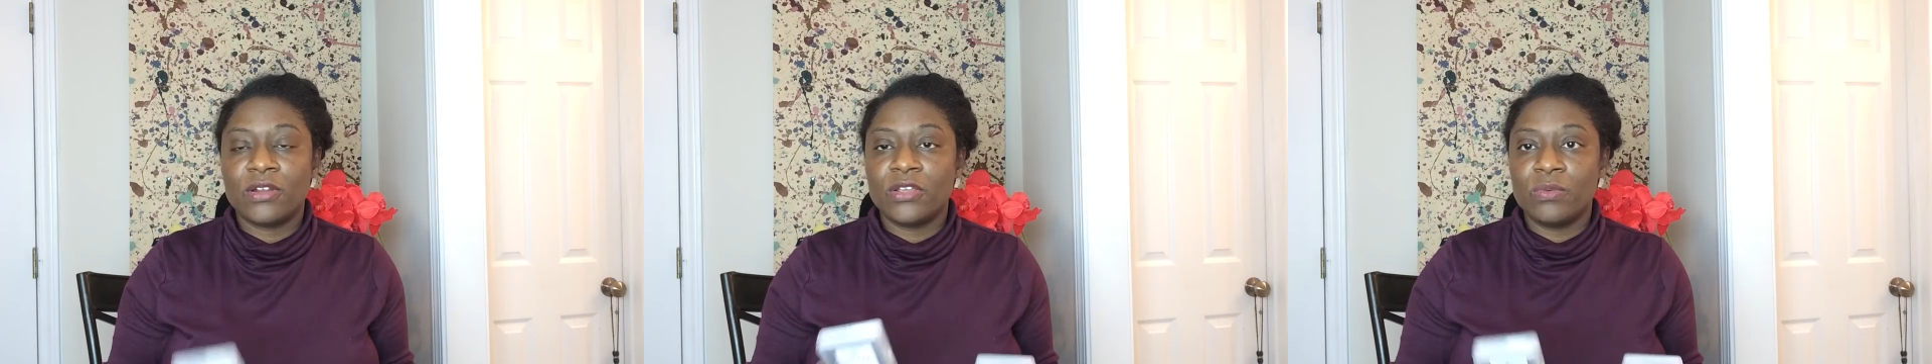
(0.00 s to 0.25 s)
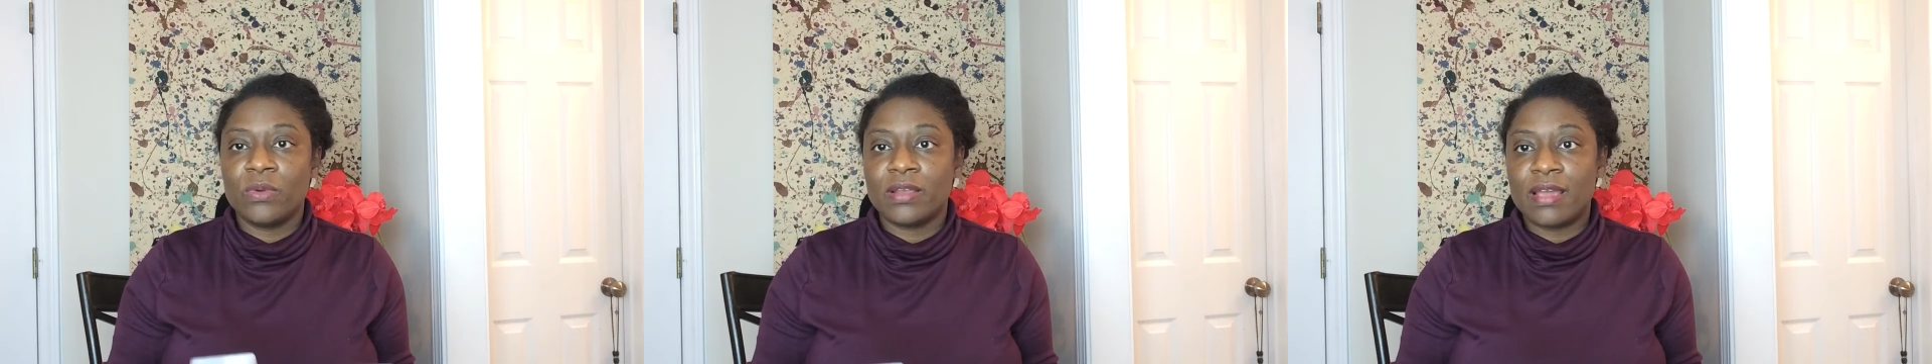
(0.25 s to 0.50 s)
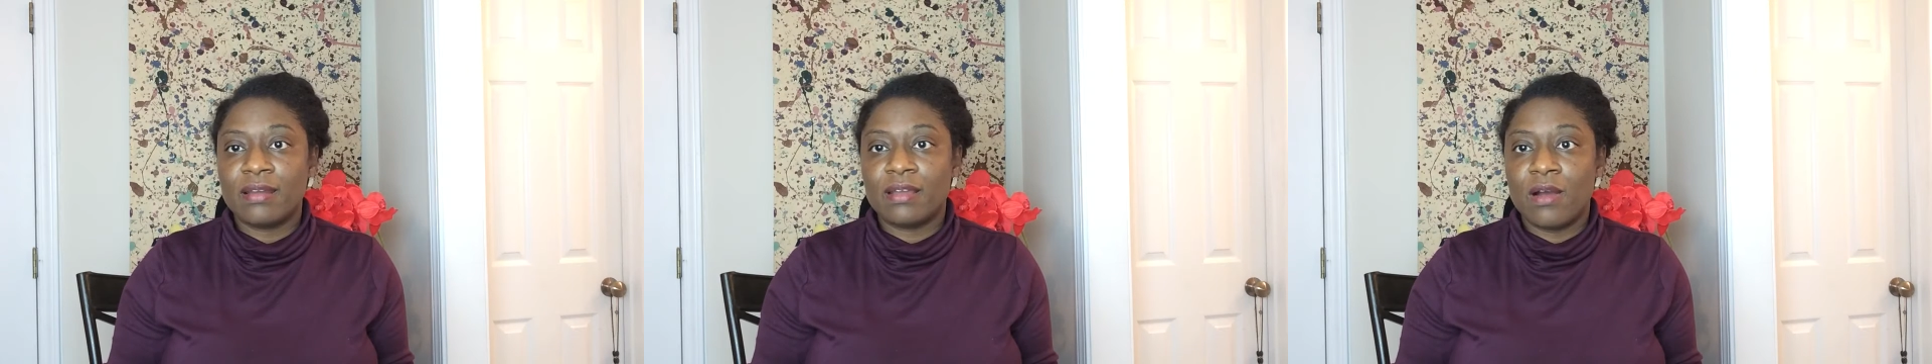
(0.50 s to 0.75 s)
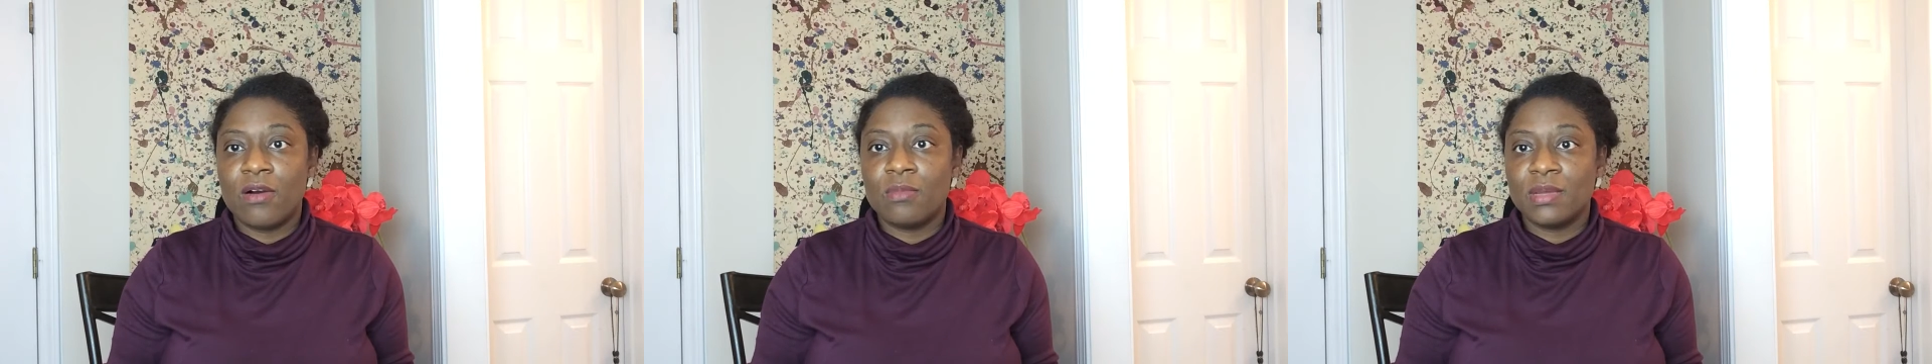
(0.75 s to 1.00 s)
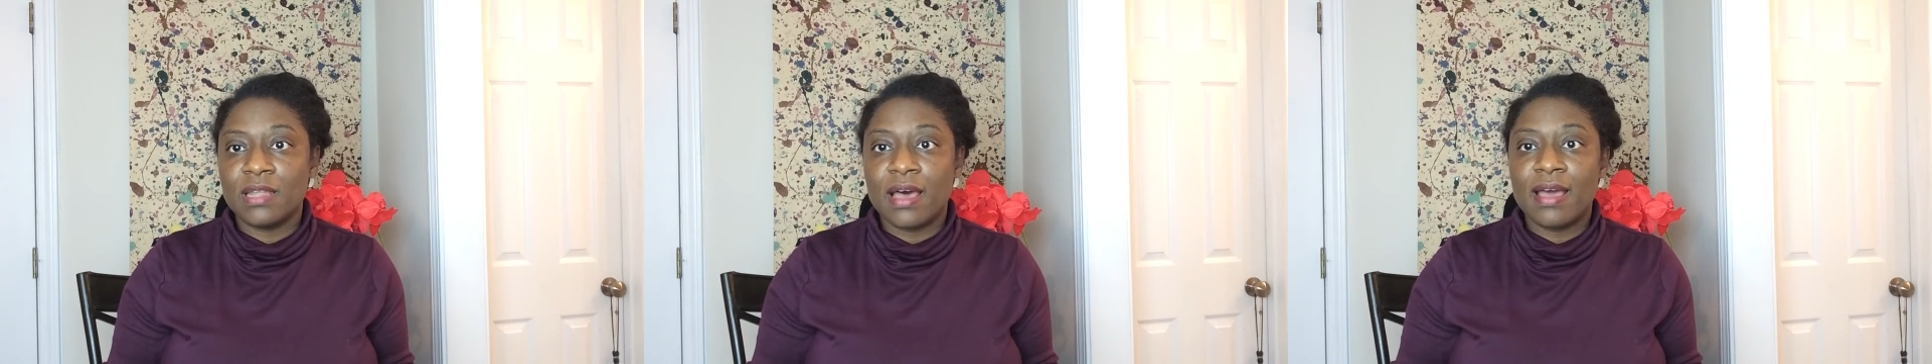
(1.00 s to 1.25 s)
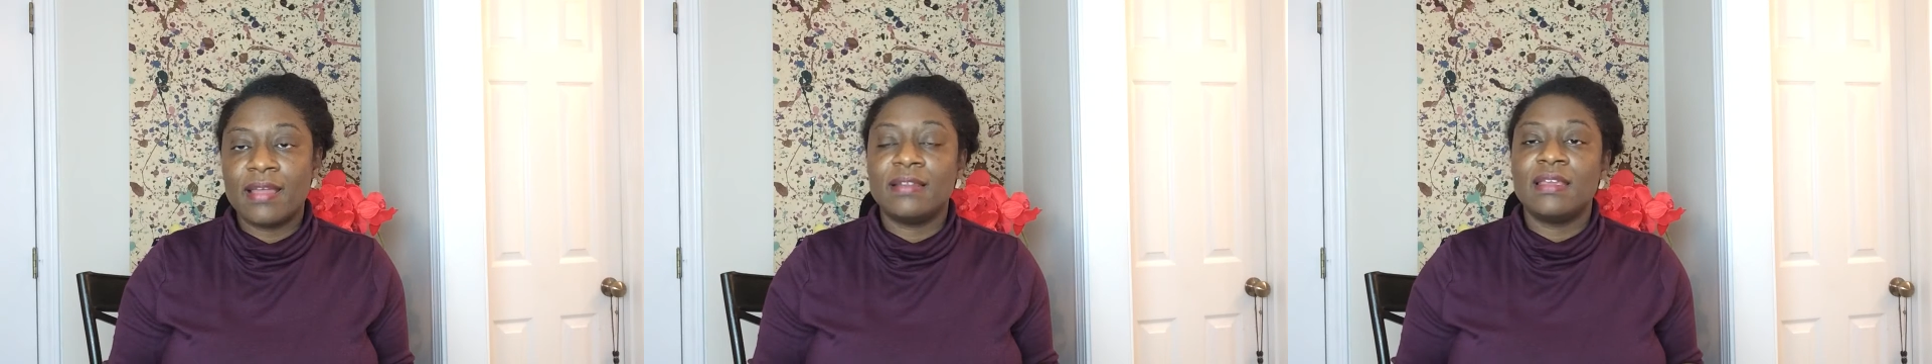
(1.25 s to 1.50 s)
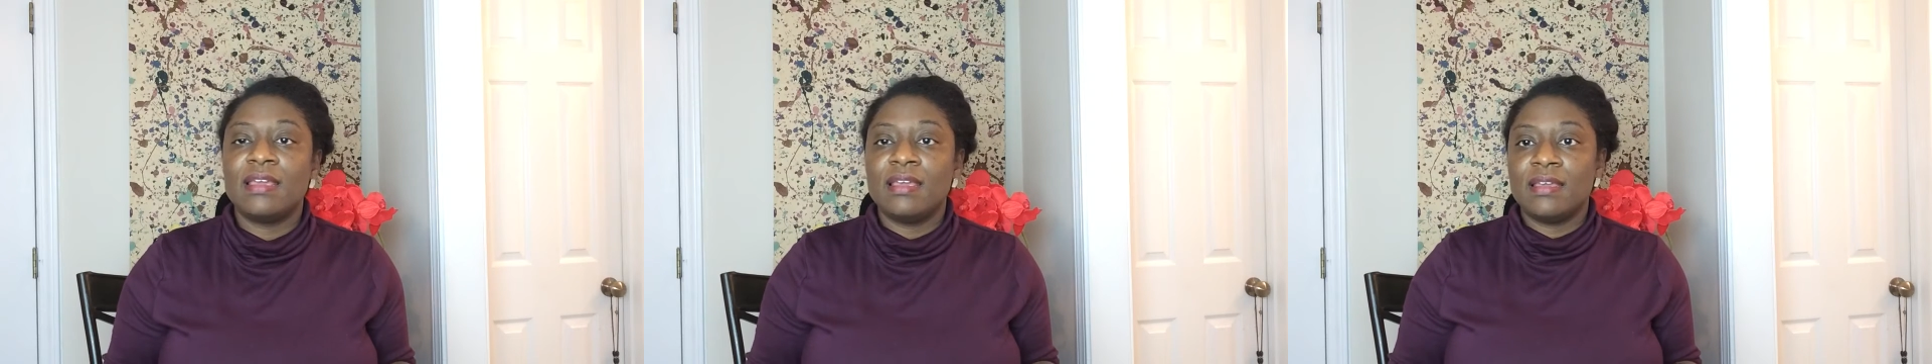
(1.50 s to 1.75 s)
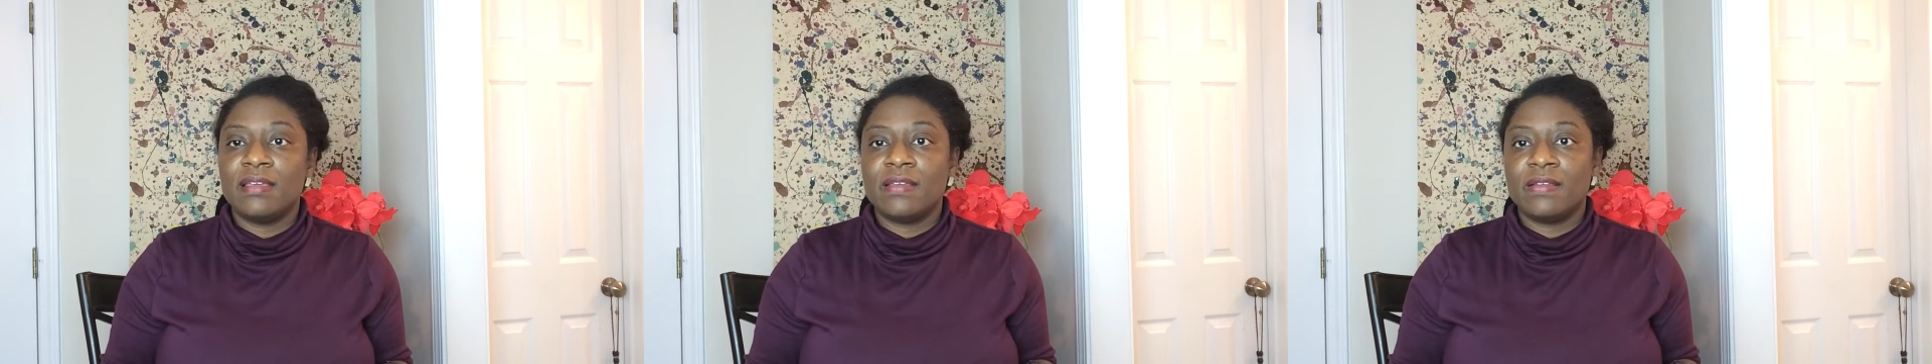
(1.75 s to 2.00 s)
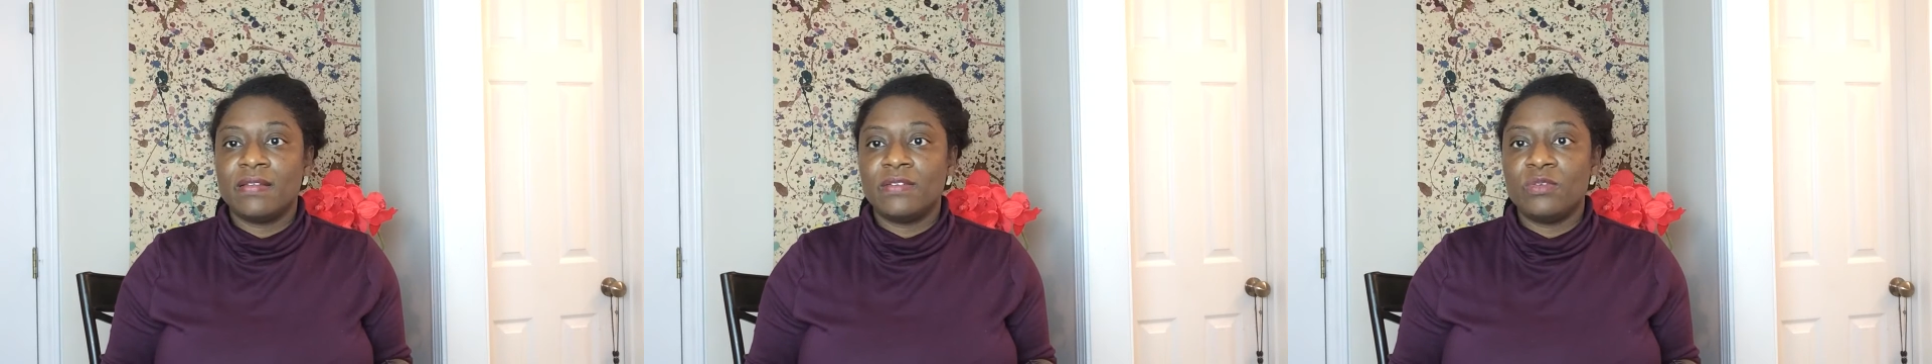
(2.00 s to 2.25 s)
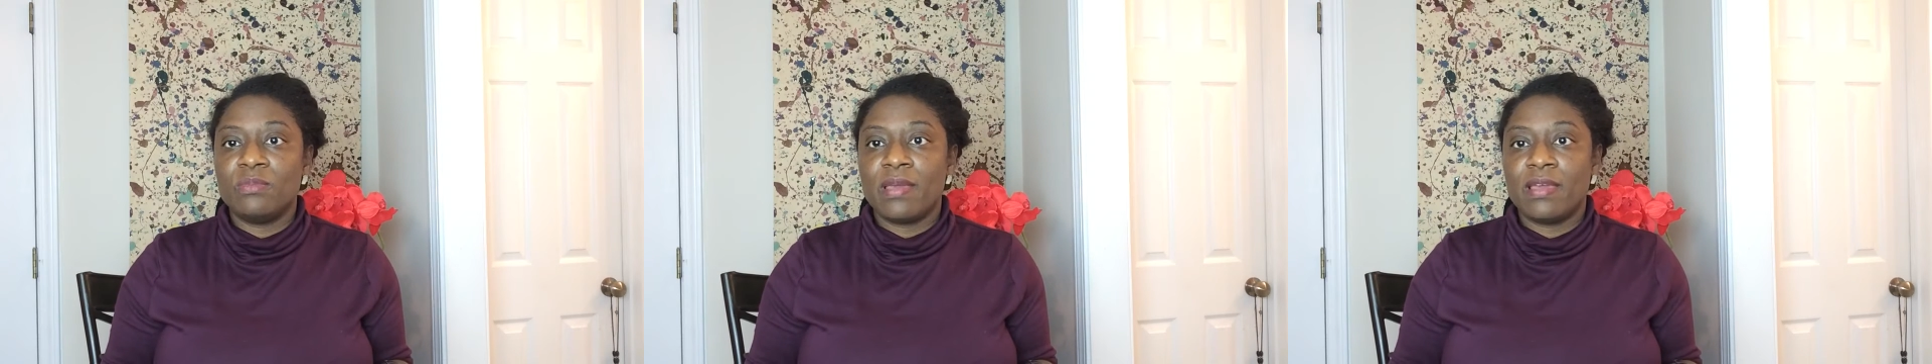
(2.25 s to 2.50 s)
or you work out at home a lot and you